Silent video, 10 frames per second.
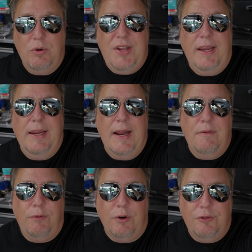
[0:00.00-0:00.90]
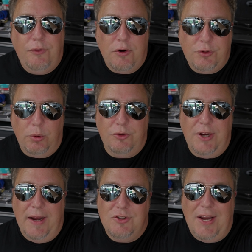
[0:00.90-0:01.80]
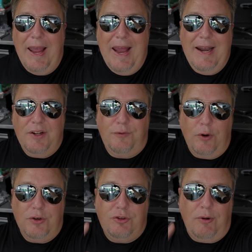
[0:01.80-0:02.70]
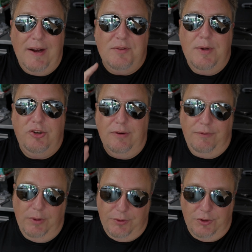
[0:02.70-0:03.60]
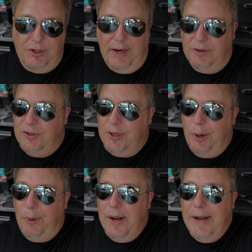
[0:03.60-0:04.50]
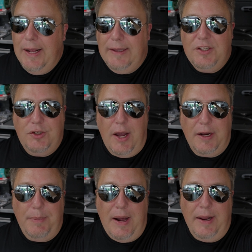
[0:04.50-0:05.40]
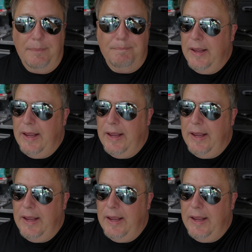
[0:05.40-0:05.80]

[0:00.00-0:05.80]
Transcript: we're taking it in for its first oil change and its first transmission filter change. So let's talk about it.